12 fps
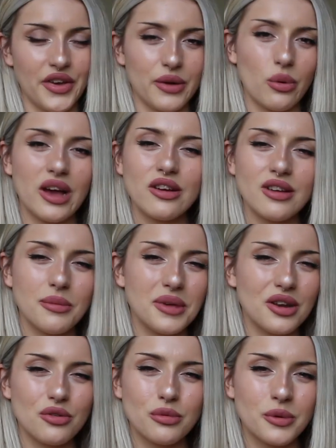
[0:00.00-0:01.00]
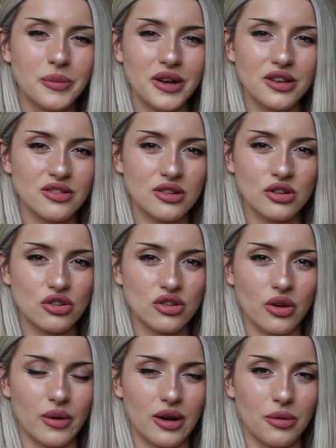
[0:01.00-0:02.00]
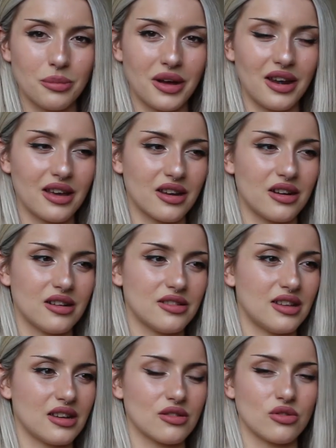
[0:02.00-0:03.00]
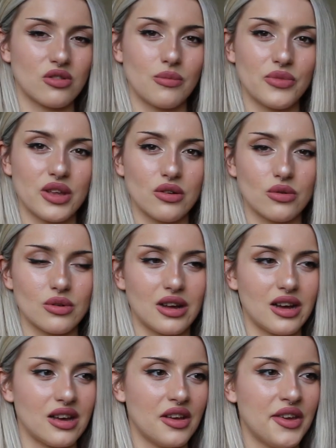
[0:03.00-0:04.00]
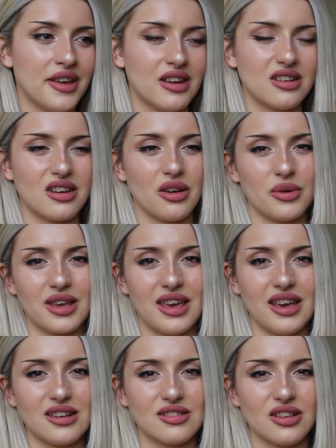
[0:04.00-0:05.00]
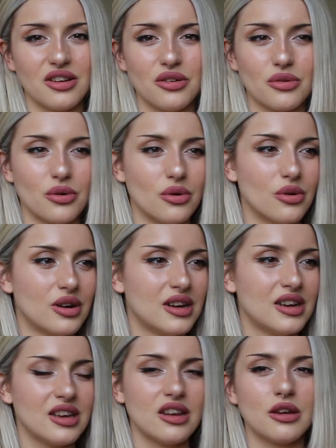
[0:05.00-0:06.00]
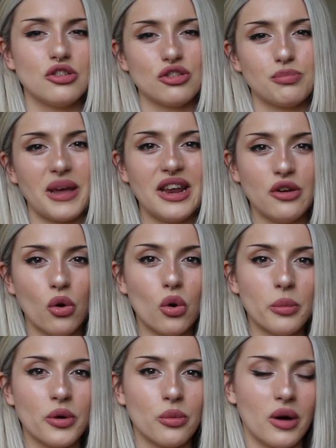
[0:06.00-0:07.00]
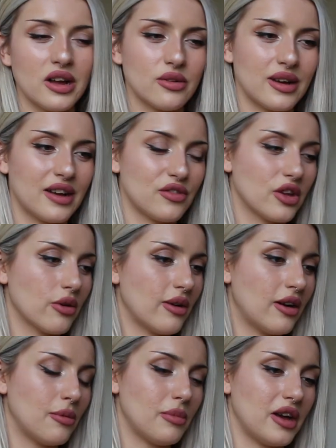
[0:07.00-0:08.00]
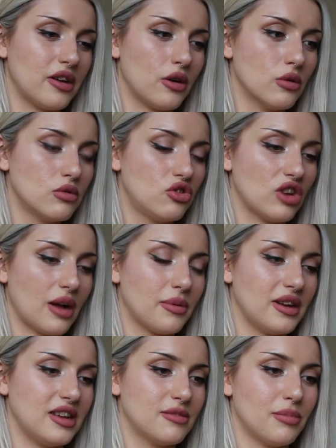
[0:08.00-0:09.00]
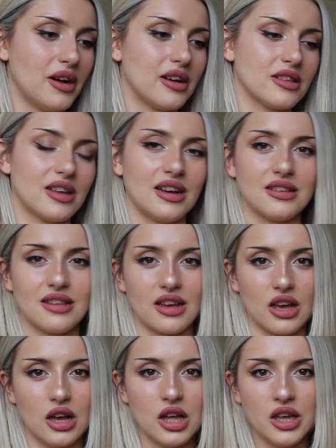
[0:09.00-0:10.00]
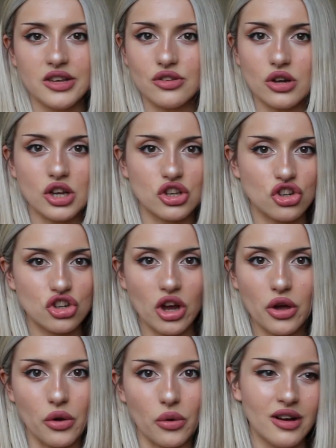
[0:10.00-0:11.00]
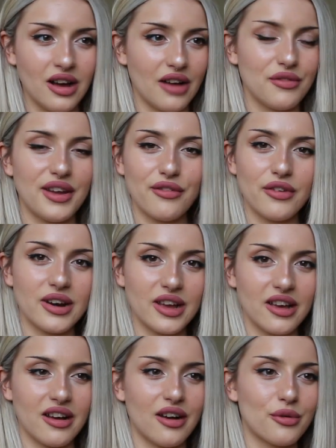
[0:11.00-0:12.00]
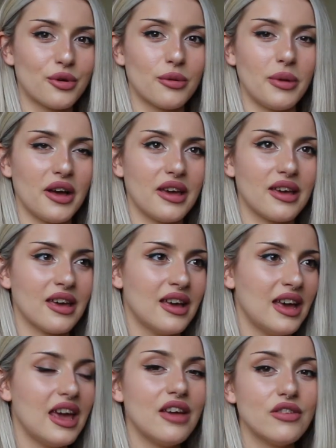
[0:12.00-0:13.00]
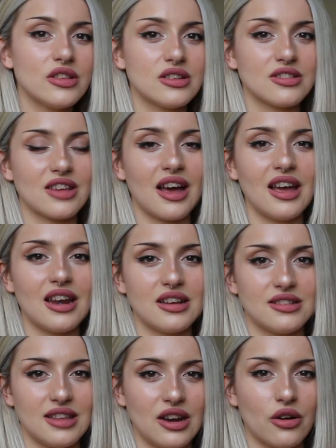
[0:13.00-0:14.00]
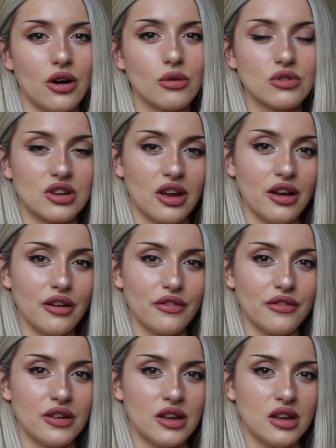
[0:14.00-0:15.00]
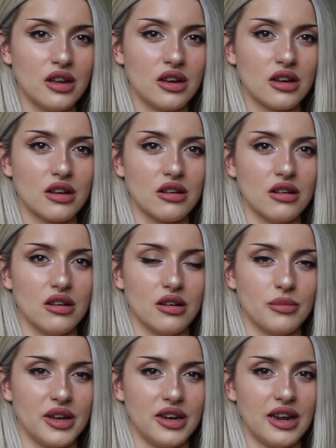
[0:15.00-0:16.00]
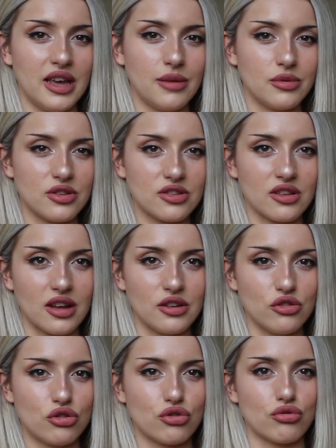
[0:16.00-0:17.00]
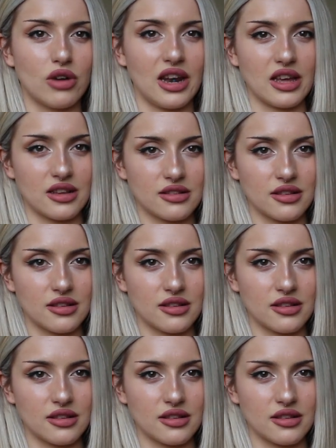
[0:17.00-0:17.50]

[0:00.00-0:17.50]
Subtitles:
why can't I be a normal person and just go out and buy like an R6 or something, or like, I don't know, a Gixxer, or, you know, just be normal? Why do I have to go out and buy an old Japanese bike that has like a, it's got a choke? I've never had a car or a bike. Even the Skylines, they're not old enough. Oh, my neighbour's started drilling